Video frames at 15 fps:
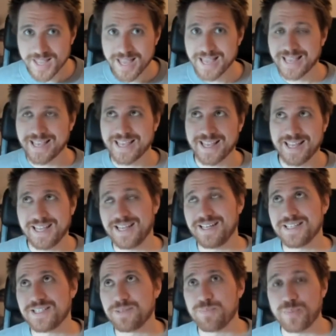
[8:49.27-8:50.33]
And
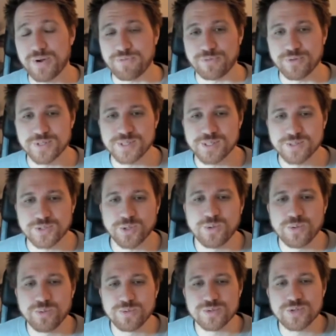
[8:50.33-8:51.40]
it's a preference.
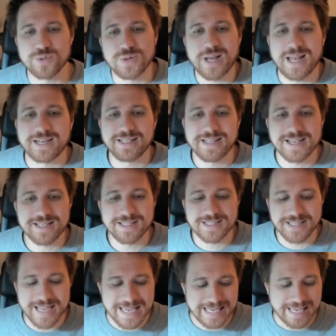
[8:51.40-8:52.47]
So Sonata decks,
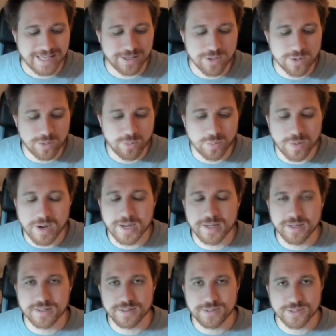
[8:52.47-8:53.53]
they can go
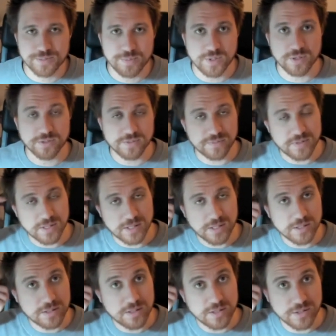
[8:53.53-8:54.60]
wider just because of
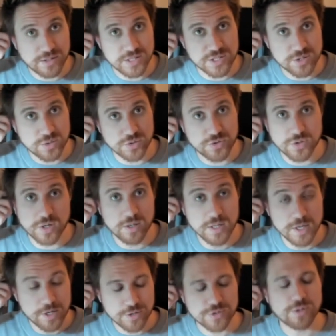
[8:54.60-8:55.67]
the additional draw.
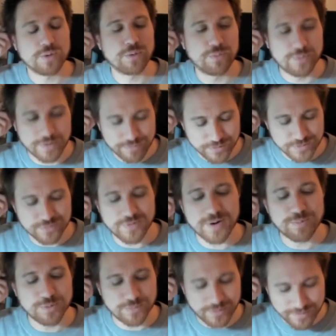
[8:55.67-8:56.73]
So Ravenous
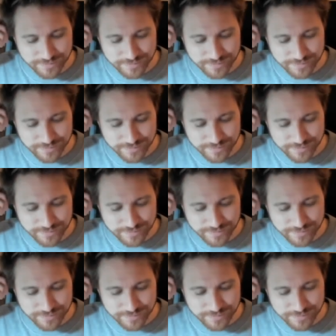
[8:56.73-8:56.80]
Rebel,